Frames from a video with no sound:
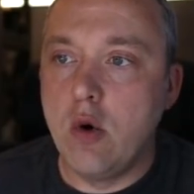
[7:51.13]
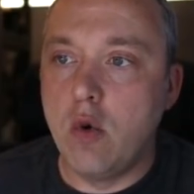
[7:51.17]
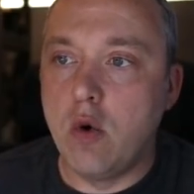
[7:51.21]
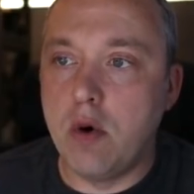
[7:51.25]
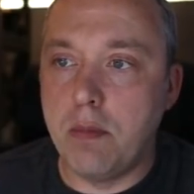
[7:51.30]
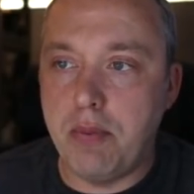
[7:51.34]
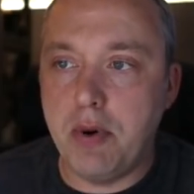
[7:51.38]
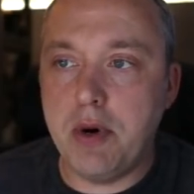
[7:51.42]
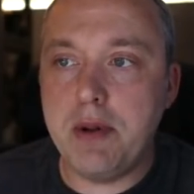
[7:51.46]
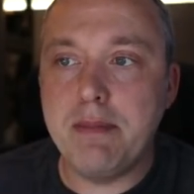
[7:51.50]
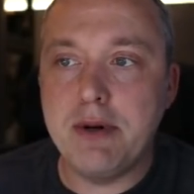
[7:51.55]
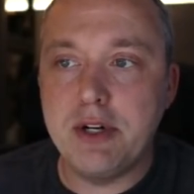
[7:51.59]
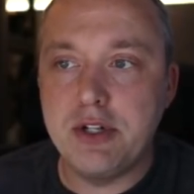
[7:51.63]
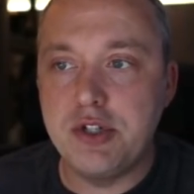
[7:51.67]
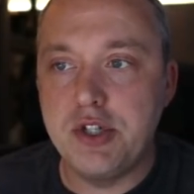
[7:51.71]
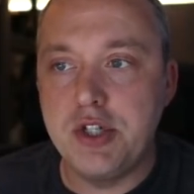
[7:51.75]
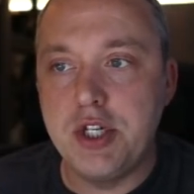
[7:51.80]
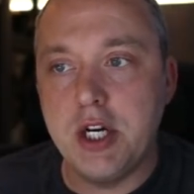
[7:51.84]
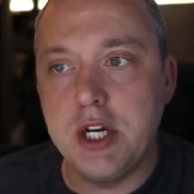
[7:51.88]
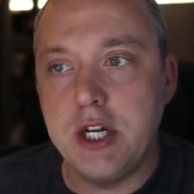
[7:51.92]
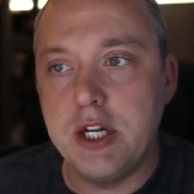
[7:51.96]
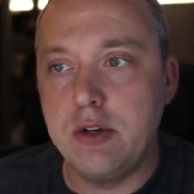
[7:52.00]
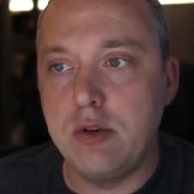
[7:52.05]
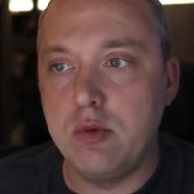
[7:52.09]
We're pretty much
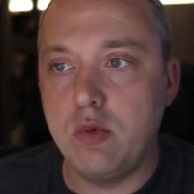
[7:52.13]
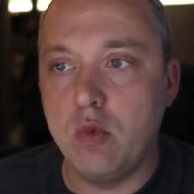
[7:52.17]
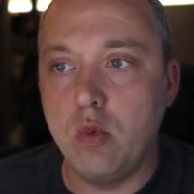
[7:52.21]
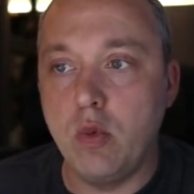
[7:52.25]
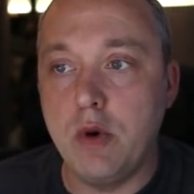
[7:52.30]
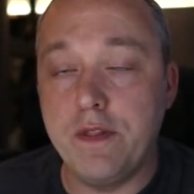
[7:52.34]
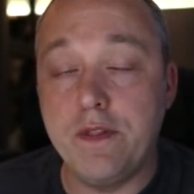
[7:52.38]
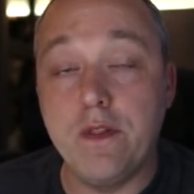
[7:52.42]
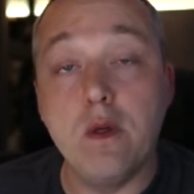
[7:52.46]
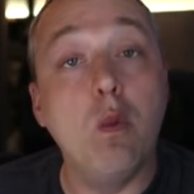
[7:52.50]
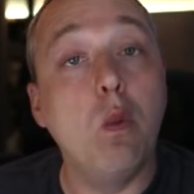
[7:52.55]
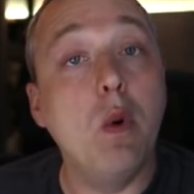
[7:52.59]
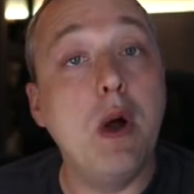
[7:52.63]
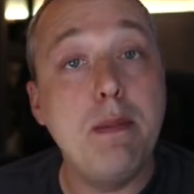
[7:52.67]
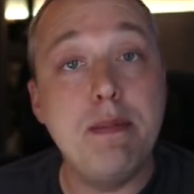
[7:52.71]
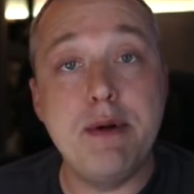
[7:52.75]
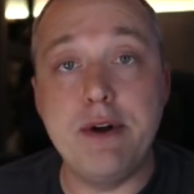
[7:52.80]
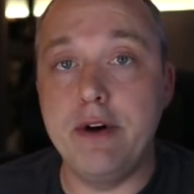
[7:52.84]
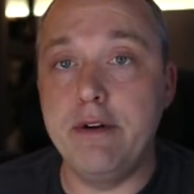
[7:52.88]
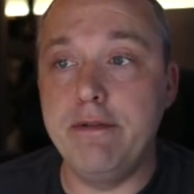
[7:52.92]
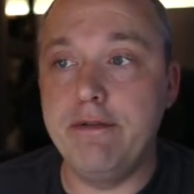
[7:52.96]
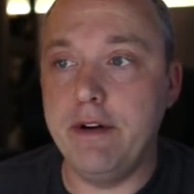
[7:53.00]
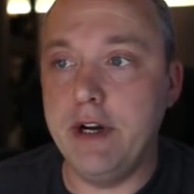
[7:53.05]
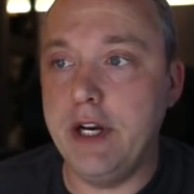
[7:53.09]
done with the web
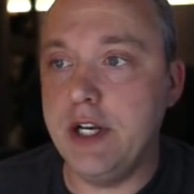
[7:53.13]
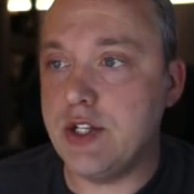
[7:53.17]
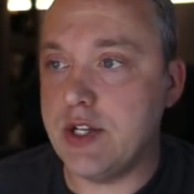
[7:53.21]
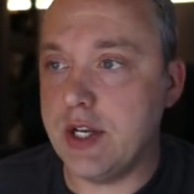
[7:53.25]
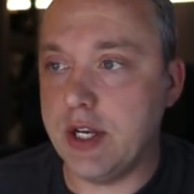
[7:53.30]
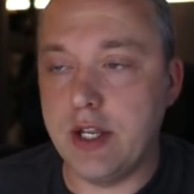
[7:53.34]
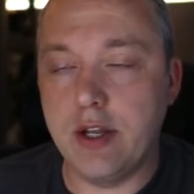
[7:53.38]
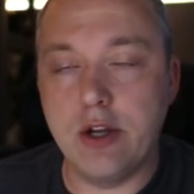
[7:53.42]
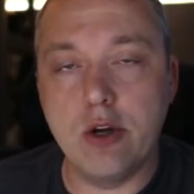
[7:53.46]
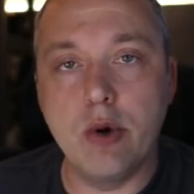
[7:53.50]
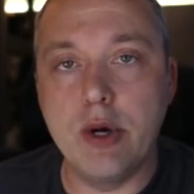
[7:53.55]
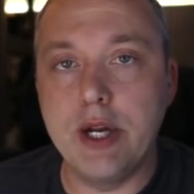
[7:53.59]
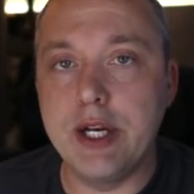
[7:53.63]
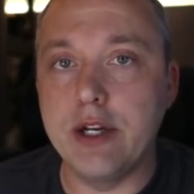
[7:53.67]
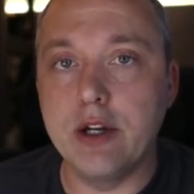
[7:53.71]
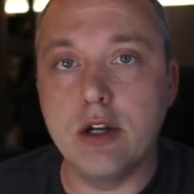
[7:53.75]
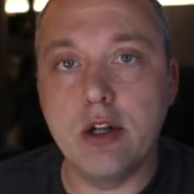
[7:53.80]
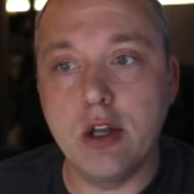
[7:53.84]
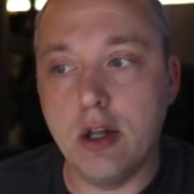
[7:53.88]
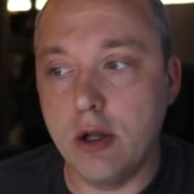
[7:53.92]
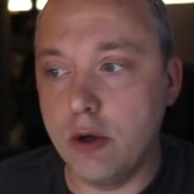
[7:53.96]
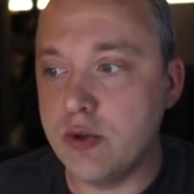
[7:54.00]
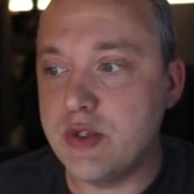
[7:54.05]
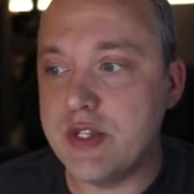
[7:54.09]
interface. I can go ahead and
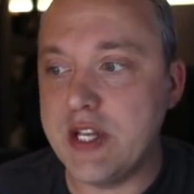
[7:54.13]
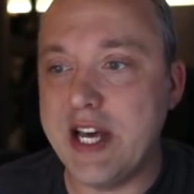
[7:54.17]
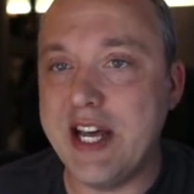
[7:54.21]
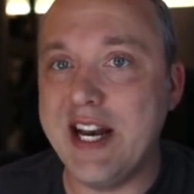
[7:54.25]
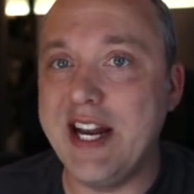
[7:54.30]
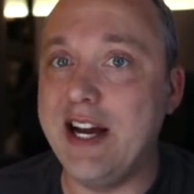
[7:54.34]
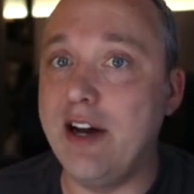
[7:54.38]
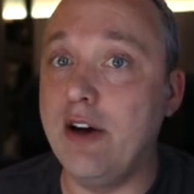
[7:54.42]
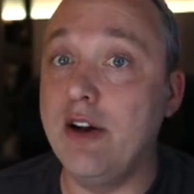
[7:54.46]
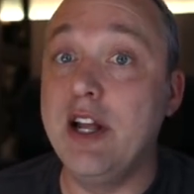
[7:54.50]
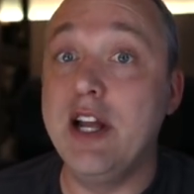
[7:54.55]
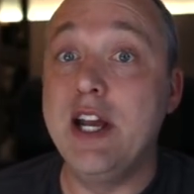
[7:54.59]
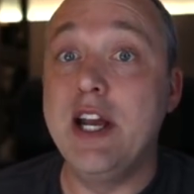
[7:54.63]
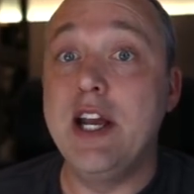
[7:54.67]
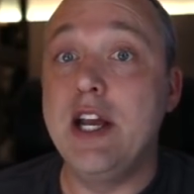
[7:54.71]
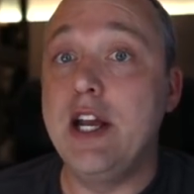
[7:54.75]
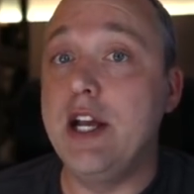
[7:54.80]
close that out.